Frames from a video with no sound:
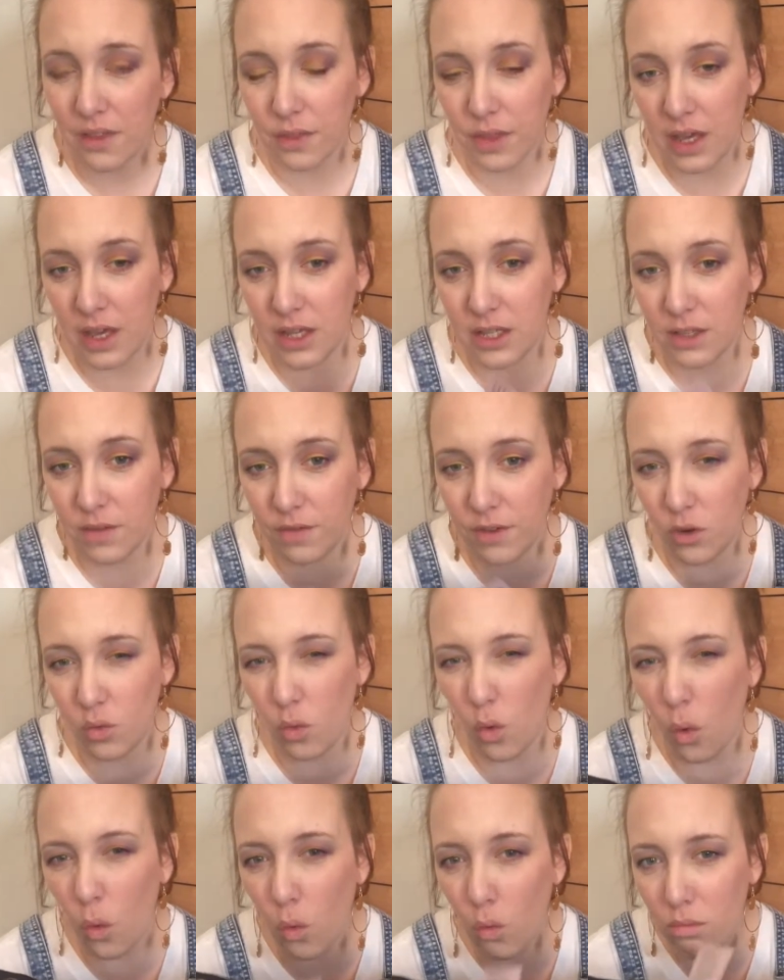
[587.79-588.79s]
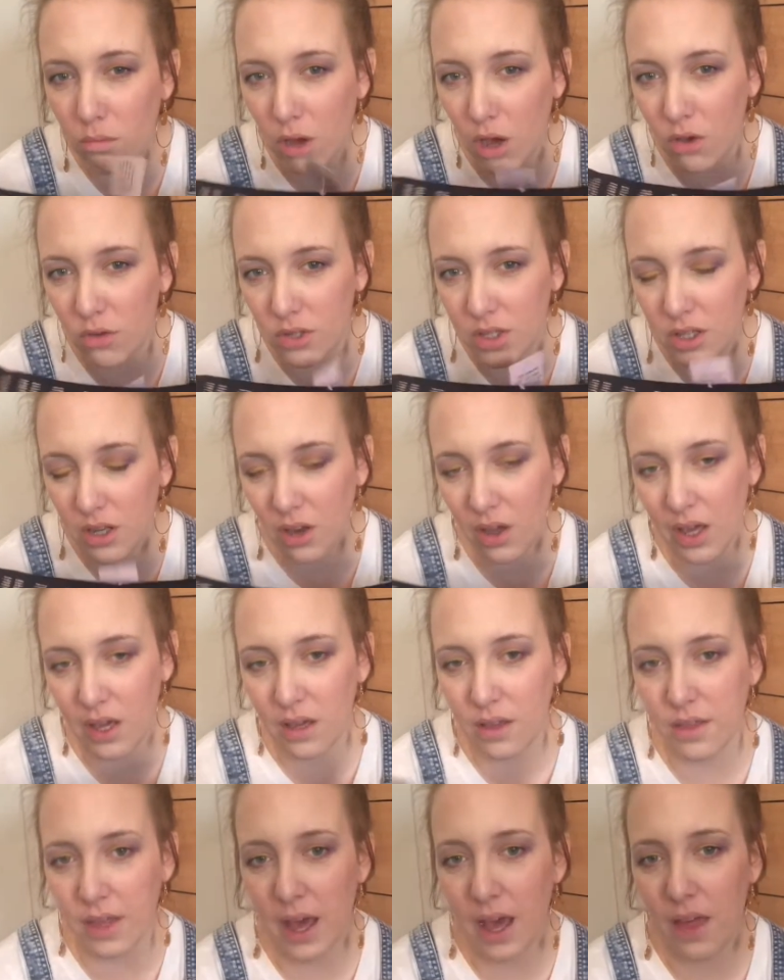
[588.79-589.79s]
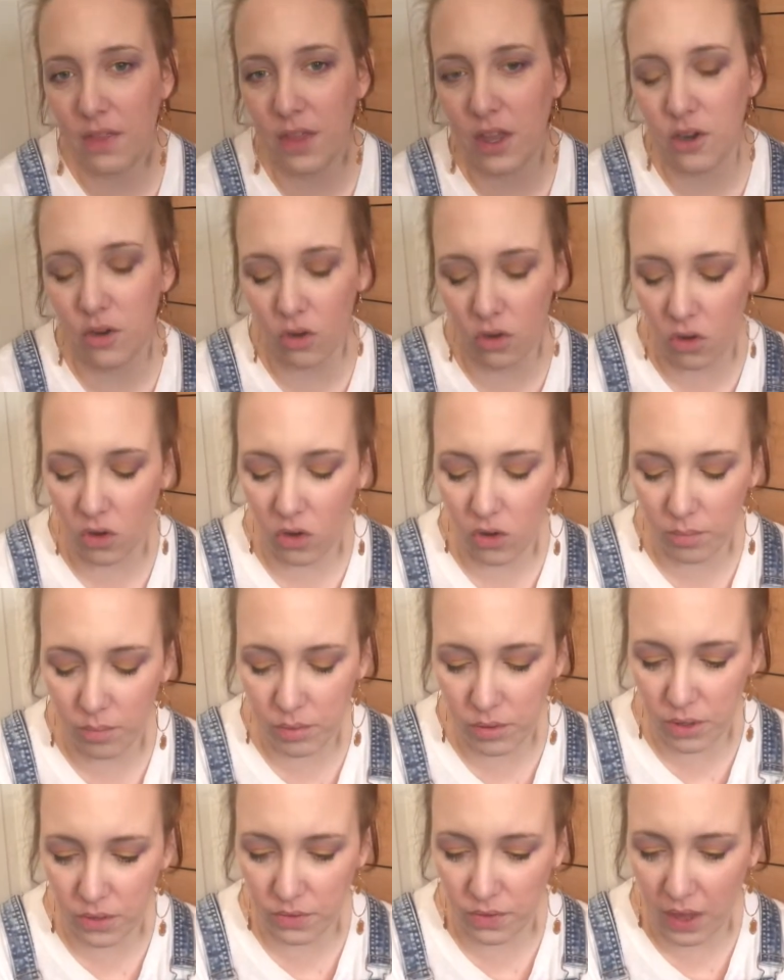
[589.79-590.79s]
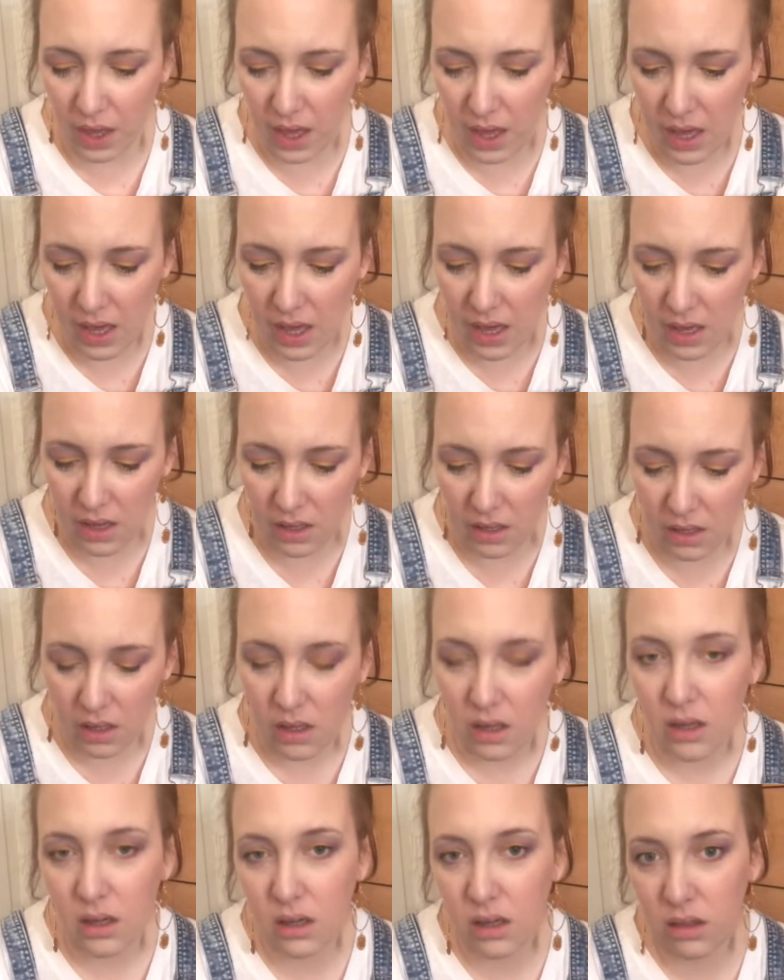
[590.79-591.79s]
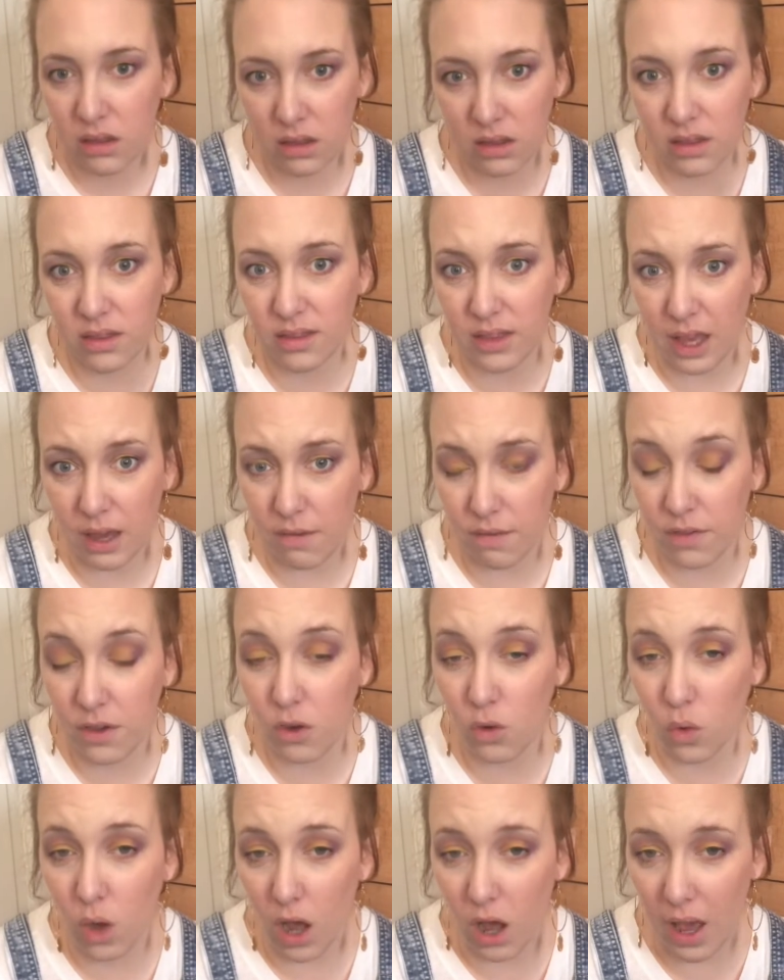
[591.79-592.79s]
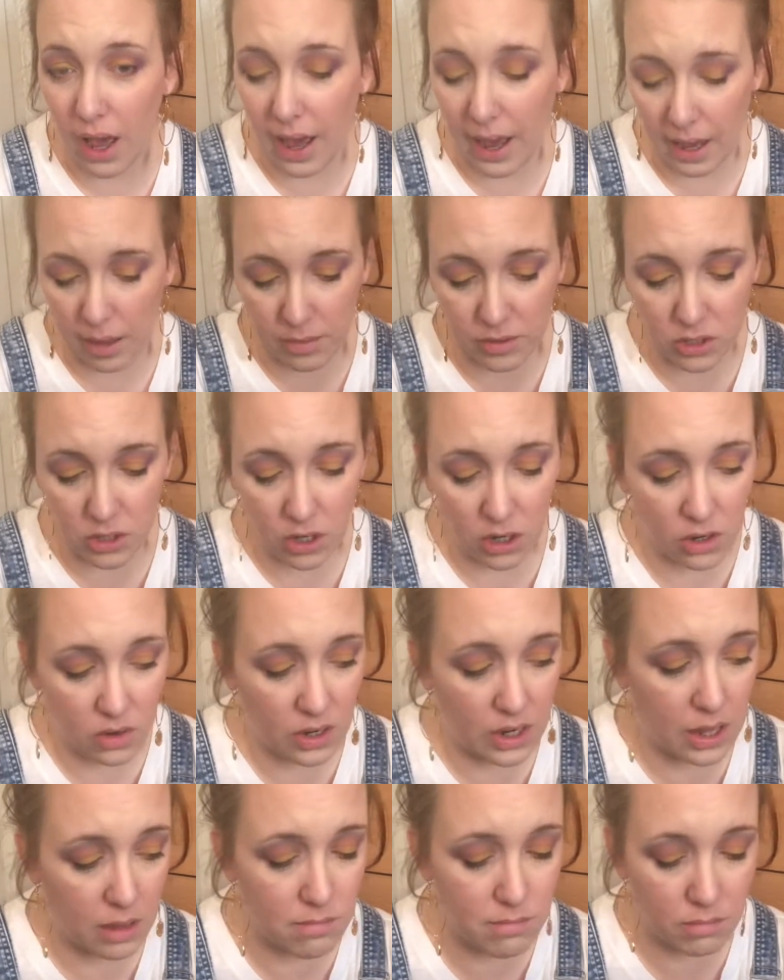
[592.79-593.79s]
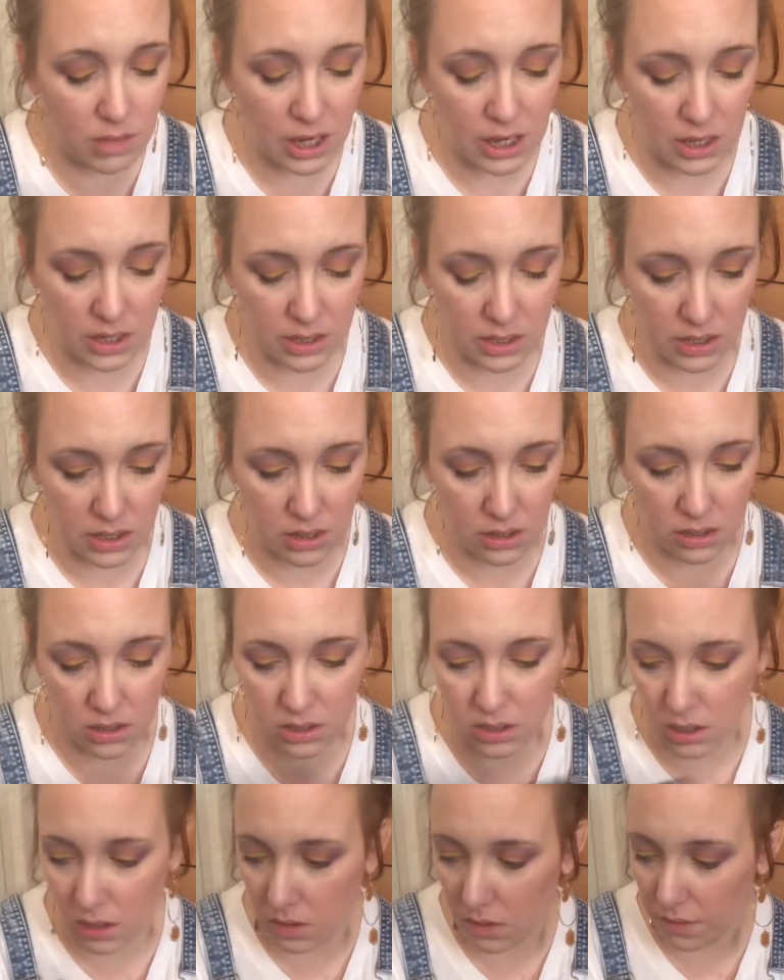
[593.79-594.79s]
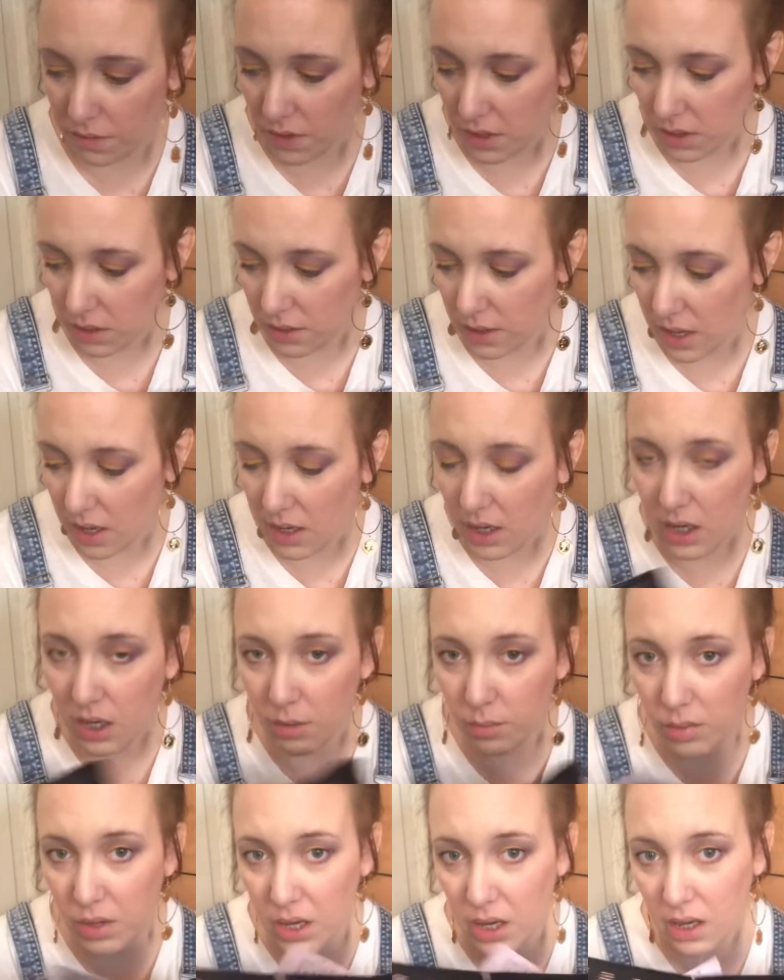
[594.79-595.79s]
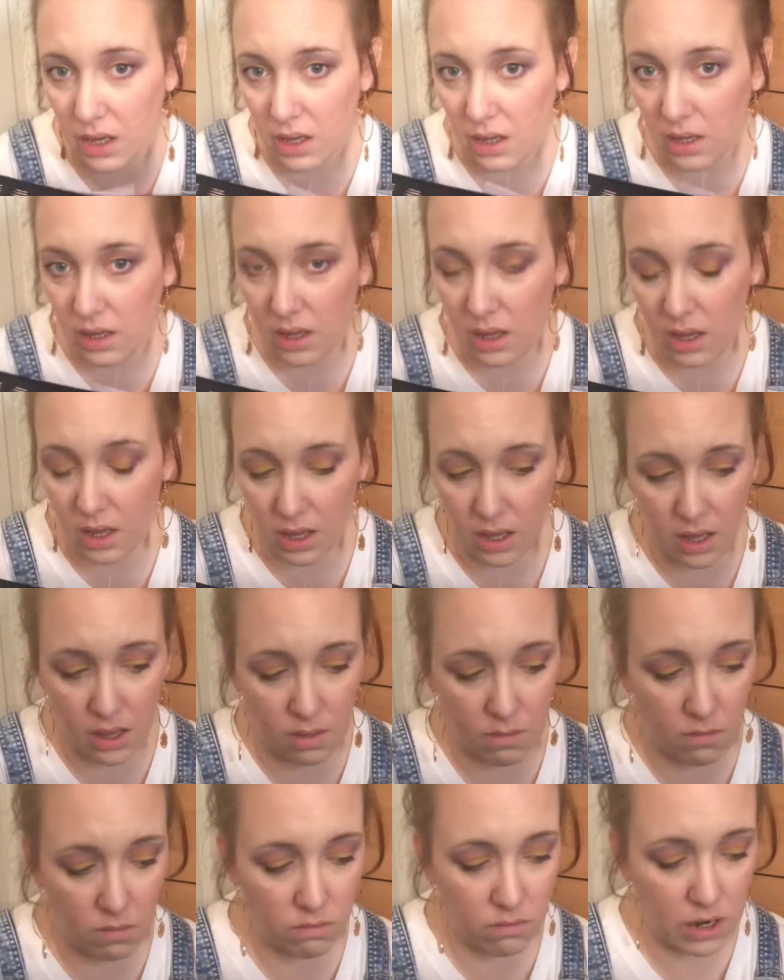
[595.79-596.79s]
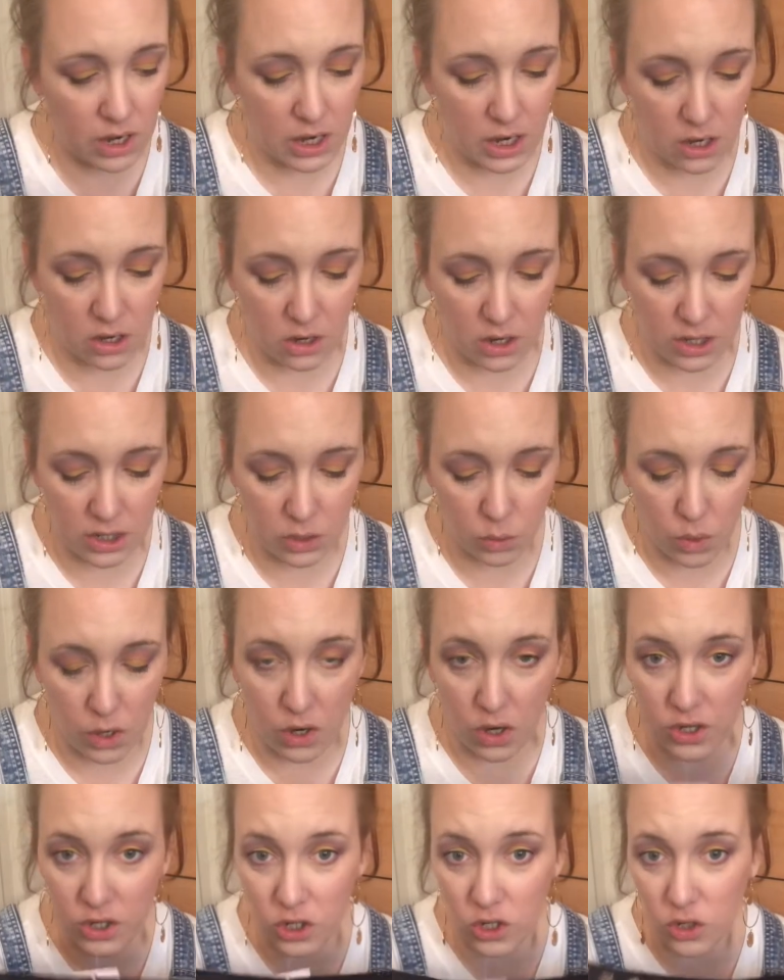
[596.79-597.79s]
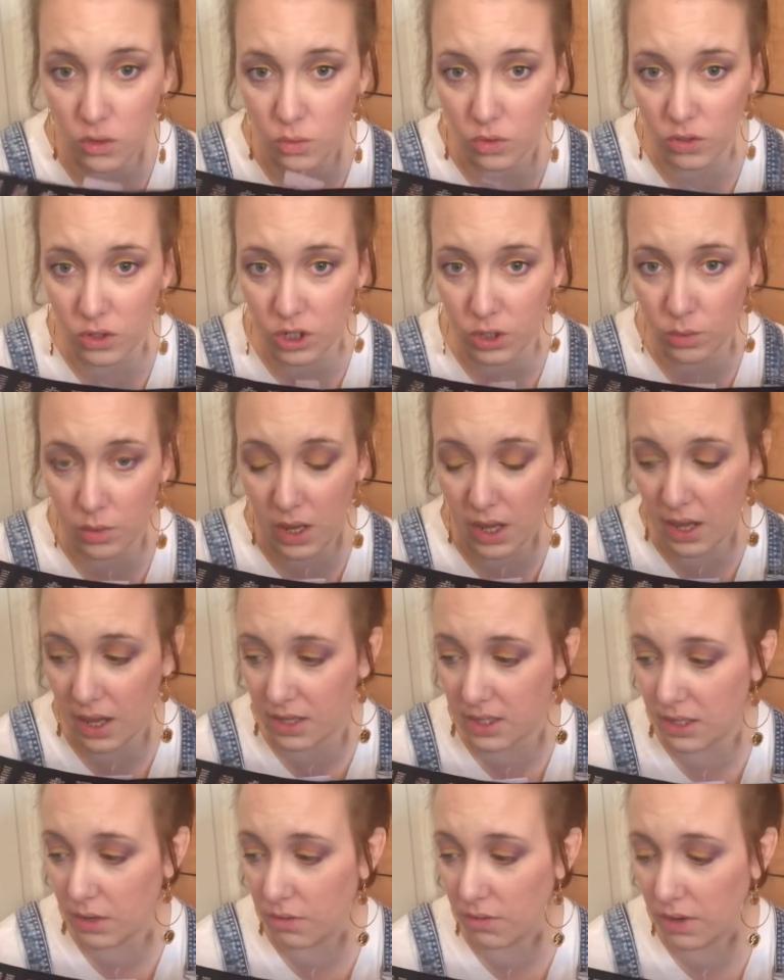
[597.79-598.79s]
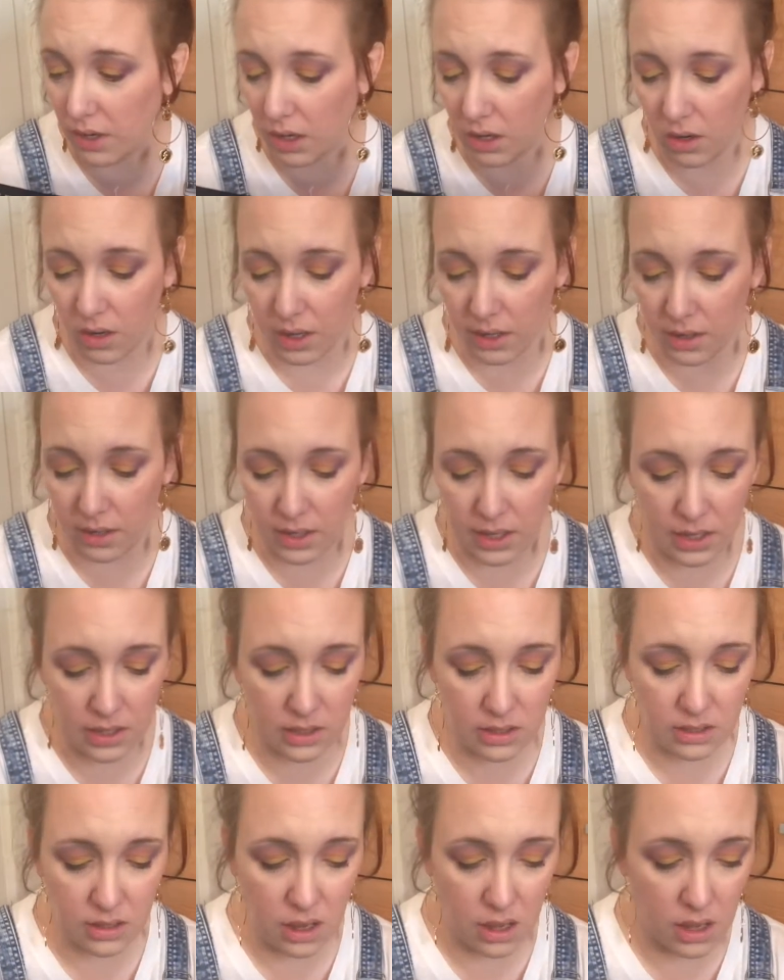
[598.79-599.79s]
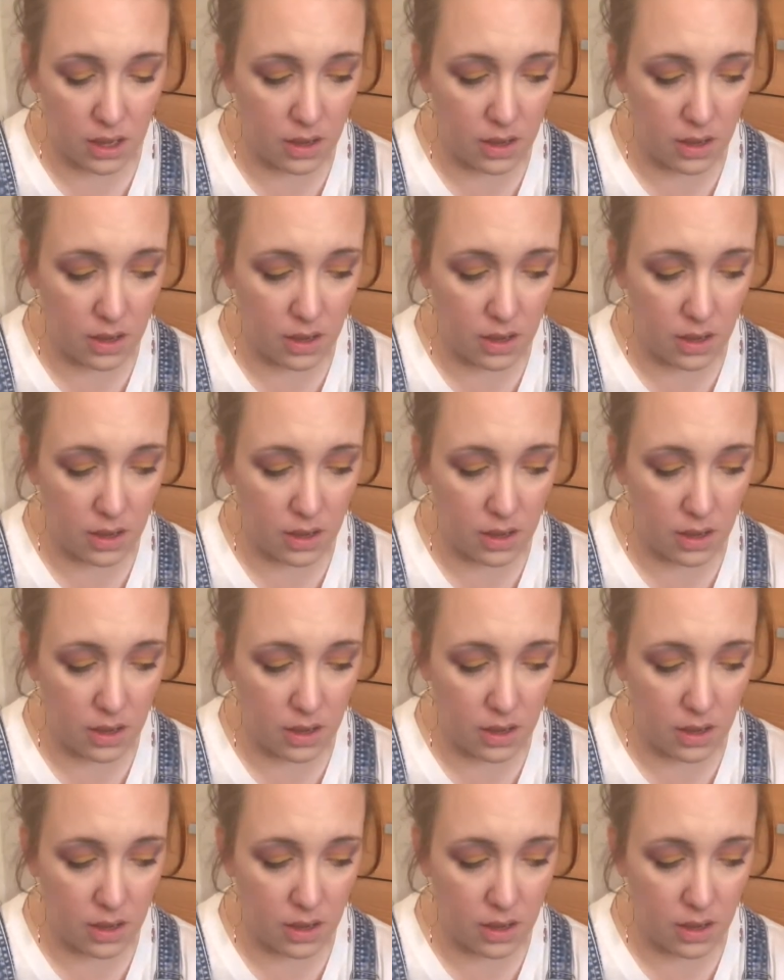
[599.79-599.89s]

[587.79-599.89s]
These feel almost like that. They're not, but they feel absolutely amazing. So I think they're gonna be really nice when I do want to wear something like this.